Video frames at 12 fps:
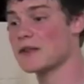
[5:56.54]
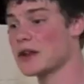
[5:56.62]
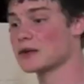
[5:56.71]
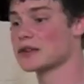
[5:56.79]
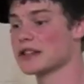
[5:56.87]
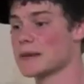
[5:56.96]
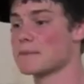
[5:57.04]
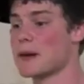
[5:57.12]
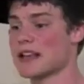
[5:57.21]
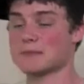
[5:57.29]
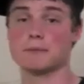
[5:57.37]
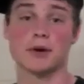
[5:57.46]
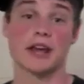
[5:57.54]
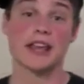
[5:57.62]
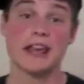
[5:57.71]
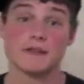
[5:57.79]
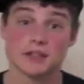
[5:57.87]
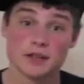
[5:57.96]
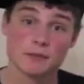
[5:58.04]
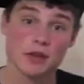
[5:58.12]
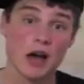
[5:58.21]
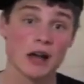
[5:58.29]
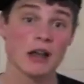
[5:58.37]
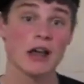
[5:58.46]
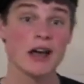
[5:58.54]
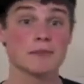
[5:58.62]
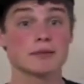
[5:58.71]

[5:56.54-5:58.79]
video's not the best, but I gave it some thought.